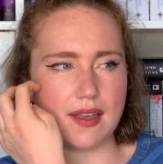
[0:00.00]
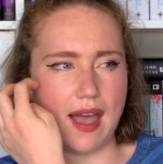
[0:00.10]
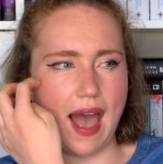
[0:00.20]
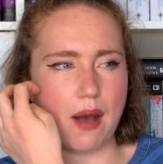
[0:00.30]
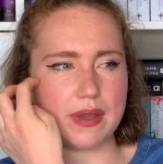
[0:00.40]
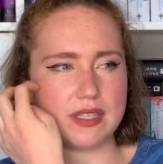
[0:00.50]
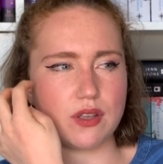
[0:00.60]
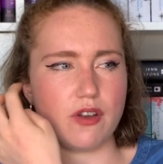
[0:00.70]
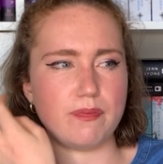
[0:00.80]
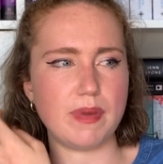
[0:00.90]
how he
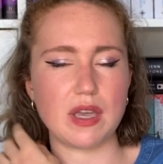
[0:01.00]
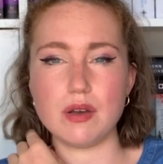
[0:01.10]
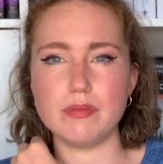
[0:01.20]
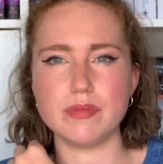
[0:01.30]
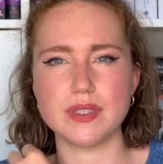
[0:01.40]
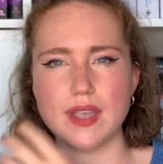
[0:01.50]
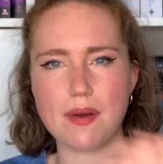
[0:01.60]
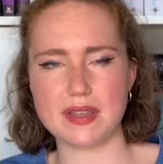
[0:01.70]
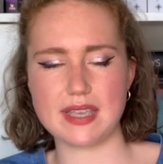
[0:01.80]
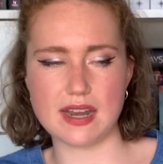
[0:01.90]
sort of becomes,
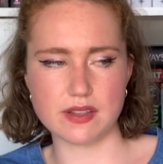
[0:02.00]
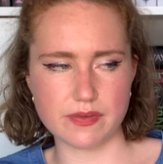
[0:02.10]
so at the end